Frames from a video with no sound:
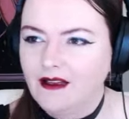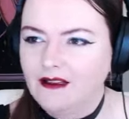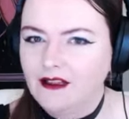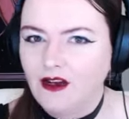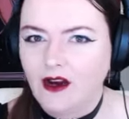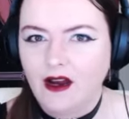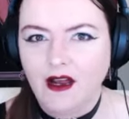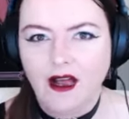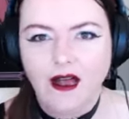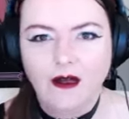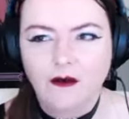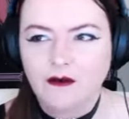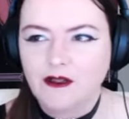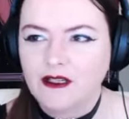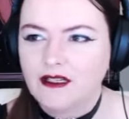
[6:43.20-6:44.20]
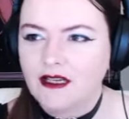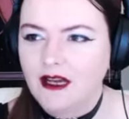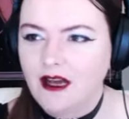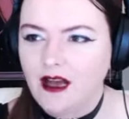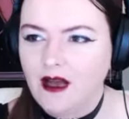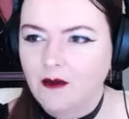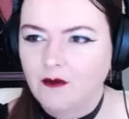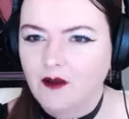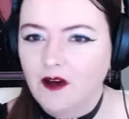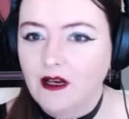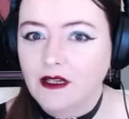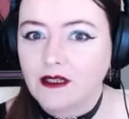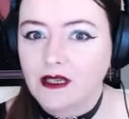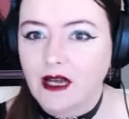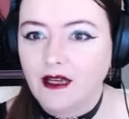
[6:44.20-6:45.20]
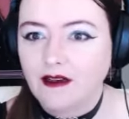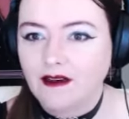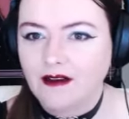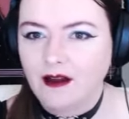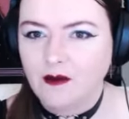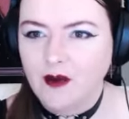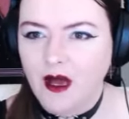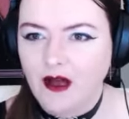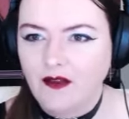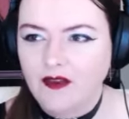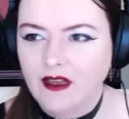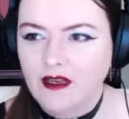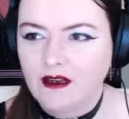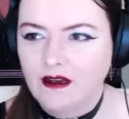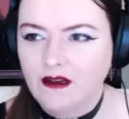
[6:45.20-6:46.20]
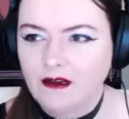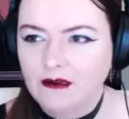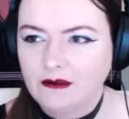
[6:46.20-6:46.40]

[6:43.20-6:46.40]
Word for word: Sorry, I'm just I'm very excited about the, uh,